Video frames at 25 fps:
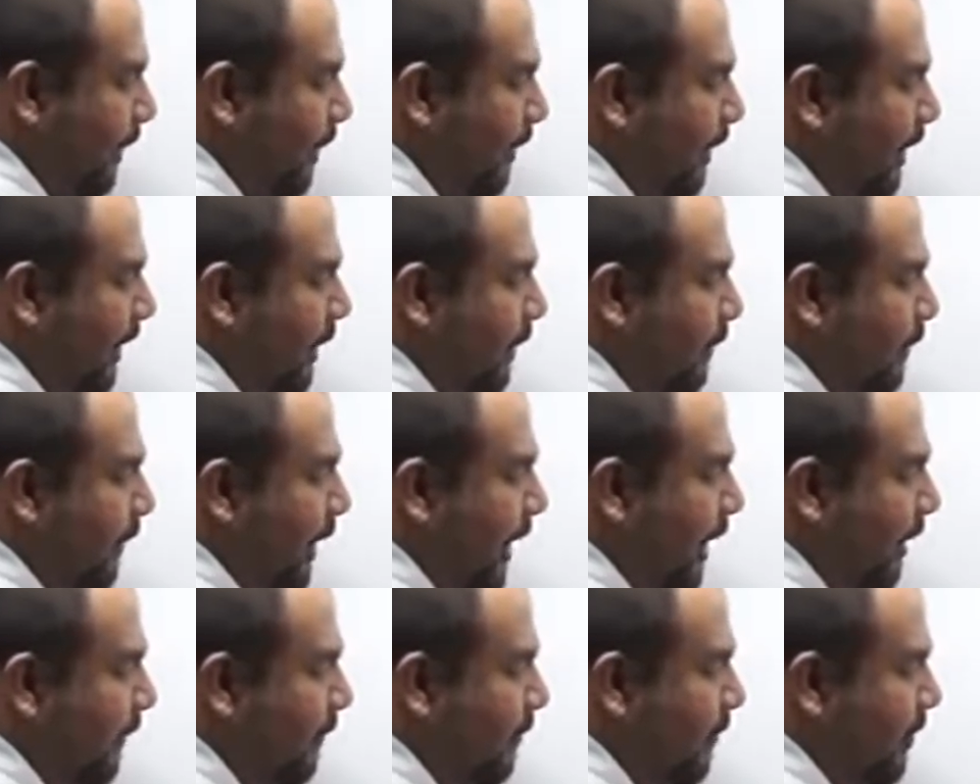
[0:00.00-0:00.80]
then you
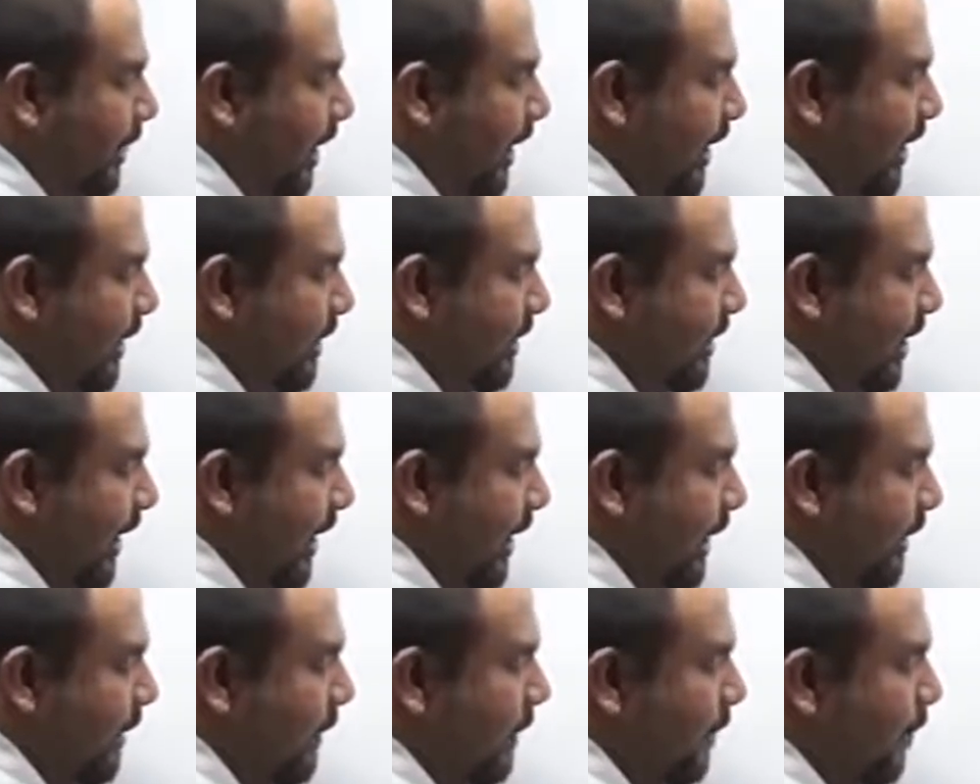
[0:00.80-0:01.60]
have
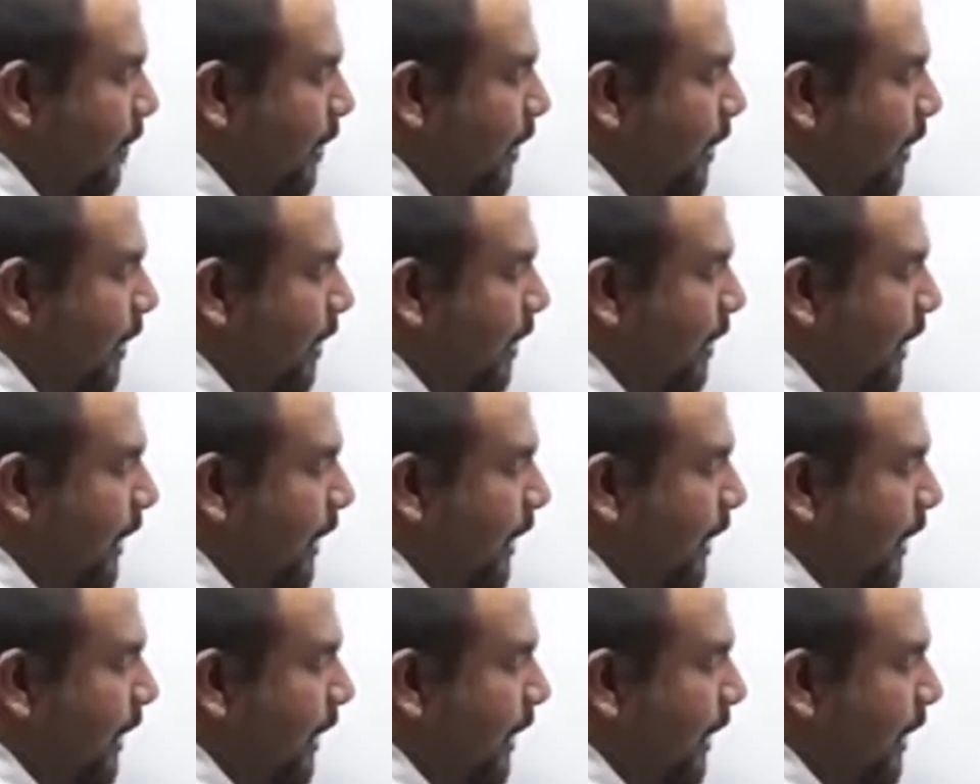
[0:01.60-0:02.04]
J10,